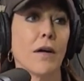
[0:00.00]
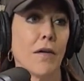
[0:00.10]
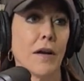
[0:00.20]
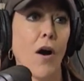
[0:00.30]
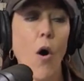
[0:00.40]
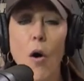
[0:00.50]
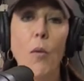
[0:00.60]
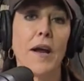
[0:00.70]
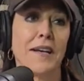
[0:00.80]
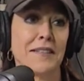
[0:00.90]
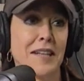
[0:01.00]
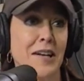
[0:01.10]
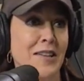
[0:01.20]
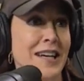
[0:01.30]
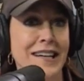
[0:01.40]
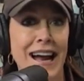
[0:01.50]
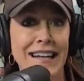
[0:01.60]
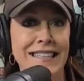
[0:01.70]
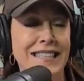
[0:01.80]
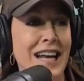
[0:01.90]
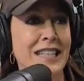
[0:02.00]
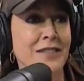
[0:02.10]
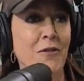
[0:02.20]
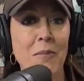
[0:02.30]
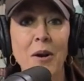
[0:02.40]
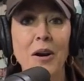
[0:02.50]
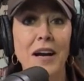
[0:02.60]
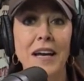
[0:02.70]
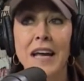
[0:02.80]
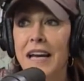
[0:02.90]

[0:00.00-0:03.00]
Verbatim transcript: Yes. Always to yes. the United States of America.